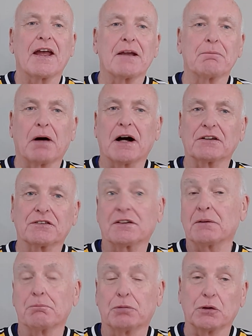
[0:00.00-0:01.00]
a
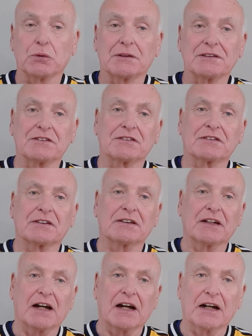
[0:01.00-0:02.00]
Boston Bruins
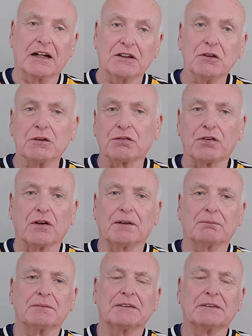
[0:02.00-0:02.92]
uniform.